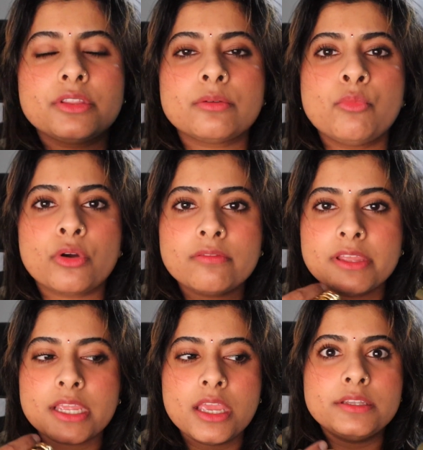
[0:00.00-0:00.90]
They're more of
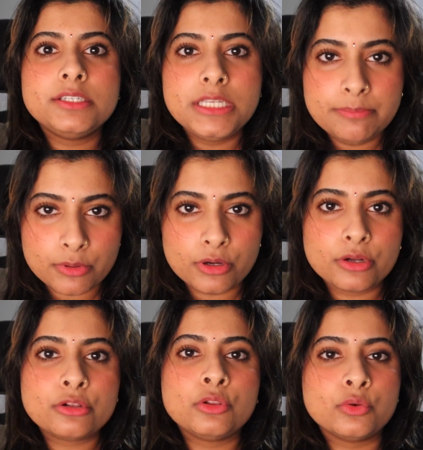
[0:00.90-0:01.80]
like the
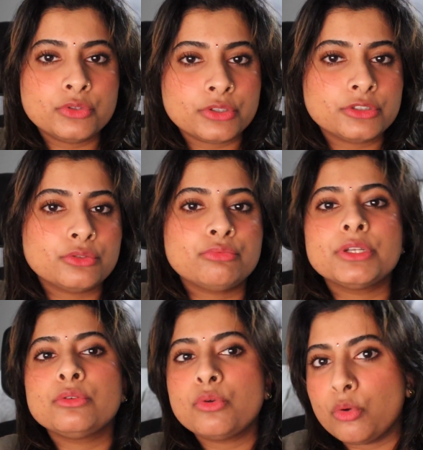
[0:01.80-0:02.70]
deeper, closer to
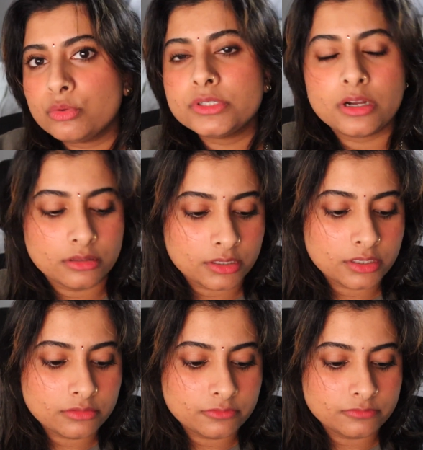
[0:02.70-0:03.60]
real gold
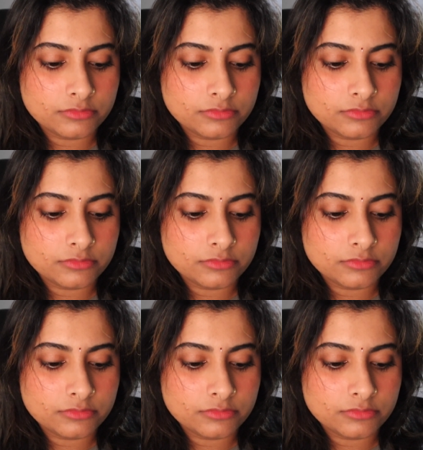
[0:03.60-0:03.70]
color,